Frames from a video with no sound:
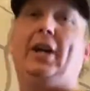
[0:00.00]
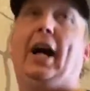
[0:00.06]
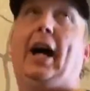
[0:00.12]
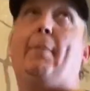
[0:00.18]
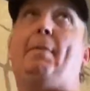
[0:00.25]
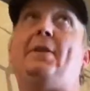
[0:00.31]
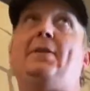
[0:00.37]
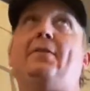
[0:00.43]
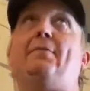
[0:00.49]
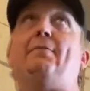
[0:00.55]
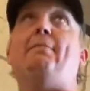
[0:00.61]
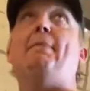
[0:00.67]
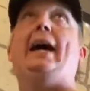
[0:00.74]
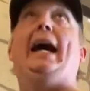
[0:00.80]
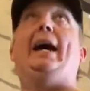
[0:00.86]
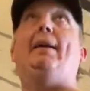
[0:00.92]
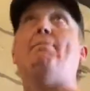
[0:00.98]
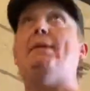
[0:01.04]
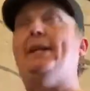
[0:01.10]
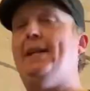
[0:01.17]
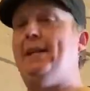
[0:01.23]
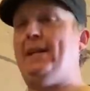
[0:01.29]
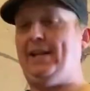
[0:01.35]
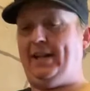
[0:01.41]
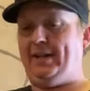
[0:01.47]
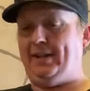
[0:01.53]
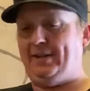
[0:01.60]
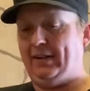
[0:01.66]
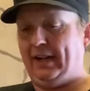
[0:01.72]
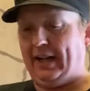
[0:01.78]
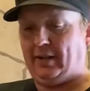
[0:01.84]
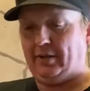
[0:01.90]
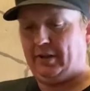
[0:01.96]
copies of Mappy
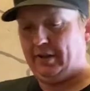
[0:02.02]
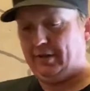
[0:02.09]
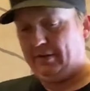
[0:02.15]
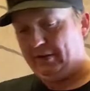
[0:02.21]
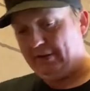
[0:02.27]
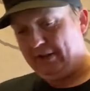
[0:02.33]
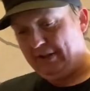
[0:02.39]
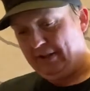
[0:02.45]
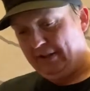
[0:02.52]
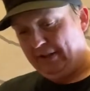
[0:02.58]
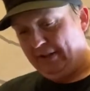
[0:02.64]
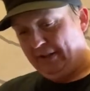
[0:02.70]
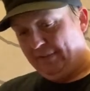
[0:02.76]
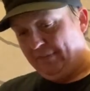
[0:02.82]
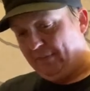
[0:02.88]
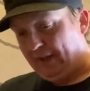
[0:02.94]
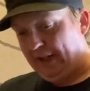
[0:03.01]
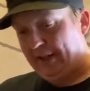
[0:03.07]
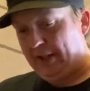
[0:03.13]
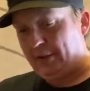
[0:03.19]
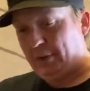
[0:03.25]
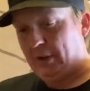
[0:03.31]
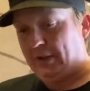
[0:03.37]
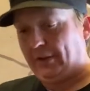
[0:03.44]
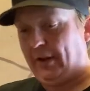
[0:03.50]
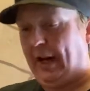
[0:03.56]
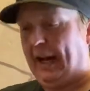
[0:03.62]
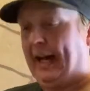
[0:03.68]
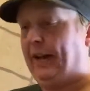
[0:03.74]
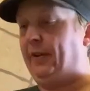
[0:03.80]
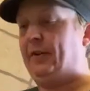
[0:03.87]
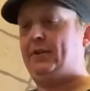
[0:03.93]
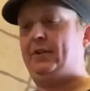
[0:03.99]
and I don't know. And this one's for
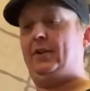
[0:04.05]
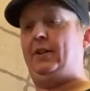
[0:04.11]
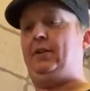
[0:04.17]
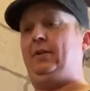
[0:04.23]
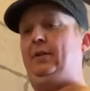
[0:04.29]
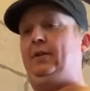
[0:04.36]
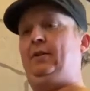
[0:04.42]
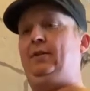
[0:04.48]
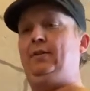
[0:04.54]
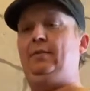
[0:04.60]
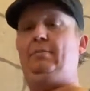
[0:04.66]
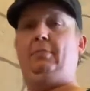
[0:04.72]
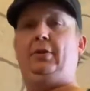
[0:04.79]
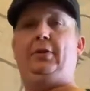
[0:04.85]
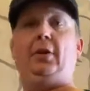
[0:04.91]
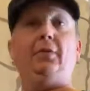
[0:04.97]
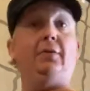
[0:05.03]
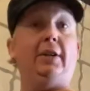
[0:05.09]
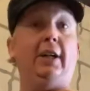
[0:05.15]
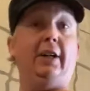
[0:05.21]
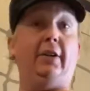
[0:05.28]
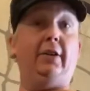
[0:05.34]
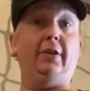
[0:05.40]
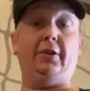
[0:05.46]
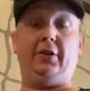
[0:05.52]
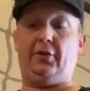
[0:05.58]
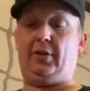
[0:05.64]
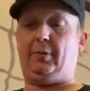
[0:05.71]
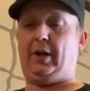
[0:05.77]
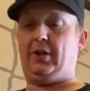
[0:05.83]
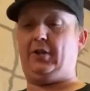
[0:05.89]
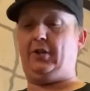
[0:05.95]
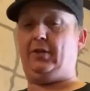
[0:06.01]
Allison, but don't tell her until she
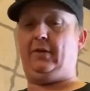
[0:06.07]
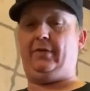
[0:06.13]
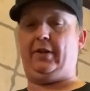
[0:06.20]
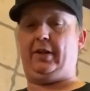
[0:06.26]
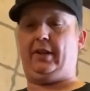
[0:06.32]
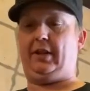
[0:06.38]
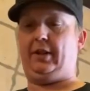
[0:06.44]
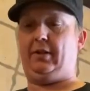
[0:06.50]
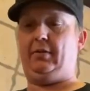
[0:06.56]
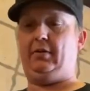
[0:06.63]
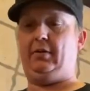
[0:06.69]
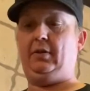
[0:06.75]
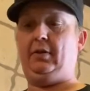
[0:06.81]
watches the video.